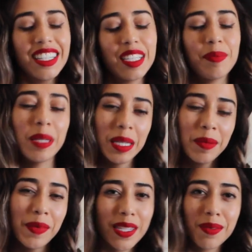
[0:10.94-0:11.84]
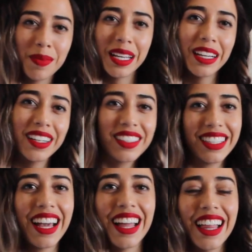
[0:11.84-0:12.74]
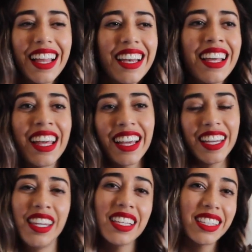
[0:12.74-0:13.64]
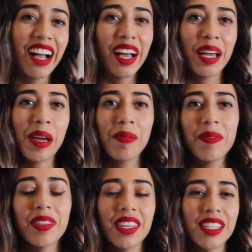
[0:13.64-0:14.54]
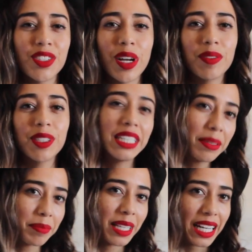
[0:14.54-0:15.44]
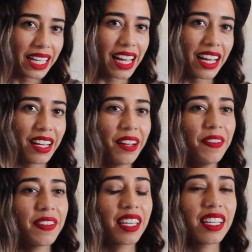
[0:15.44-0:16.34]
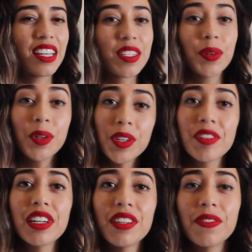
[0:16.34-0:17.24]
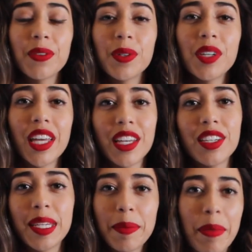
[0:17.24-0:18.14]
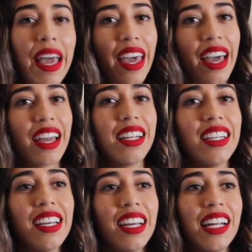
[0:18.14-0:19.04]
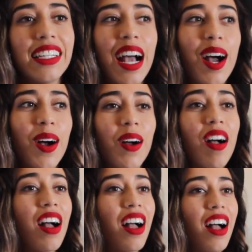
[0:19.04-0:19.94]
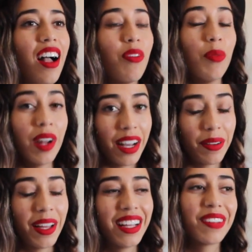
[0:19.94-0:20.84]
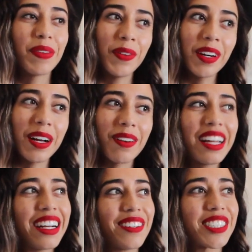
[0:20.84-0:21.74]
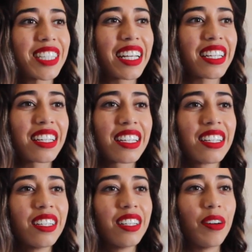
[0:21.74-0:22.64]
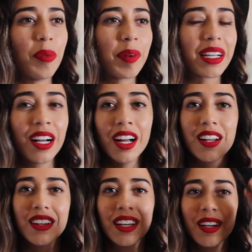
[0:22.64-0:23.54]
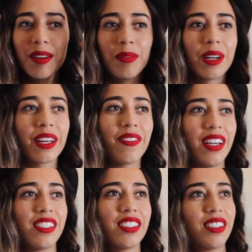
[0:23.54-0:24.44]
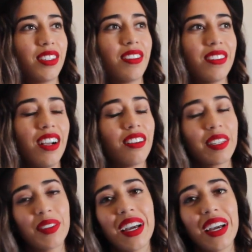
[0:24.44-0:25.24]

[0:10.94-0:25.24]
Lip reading: it is me, misamango again, and this time, this travel tip that I have is ordering food in Japan. Now, before I went, I was like, oh my god, what if I just don't know?